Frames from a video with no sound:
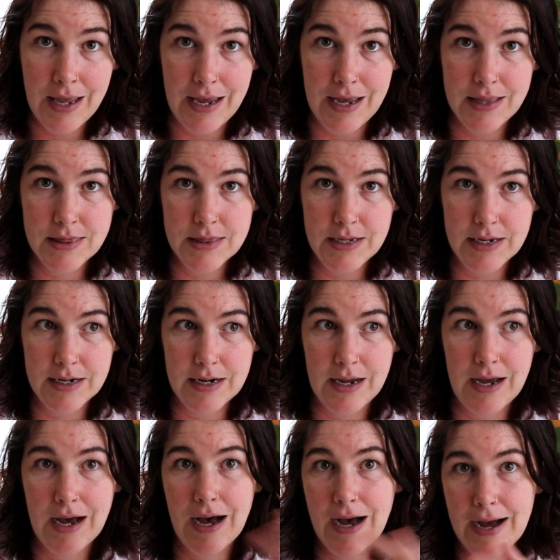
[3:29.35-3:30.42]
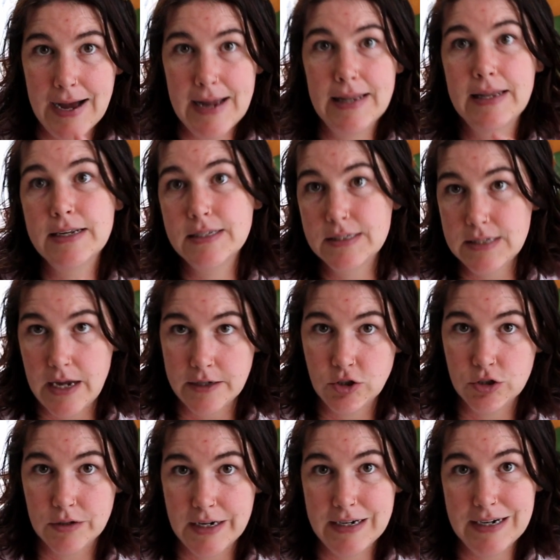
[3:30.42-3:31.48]
and then a highly
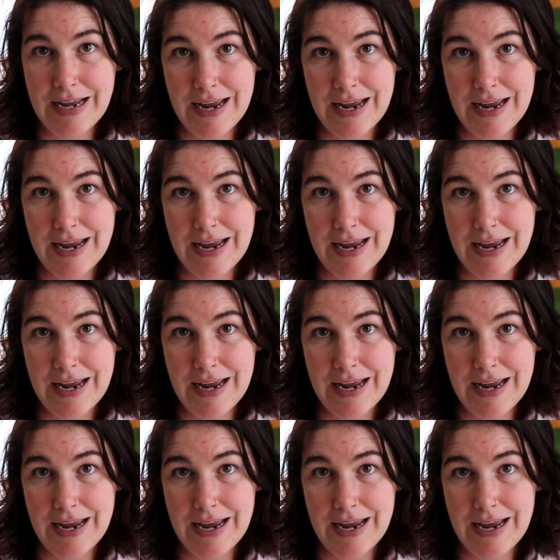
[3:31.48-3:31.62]
saturated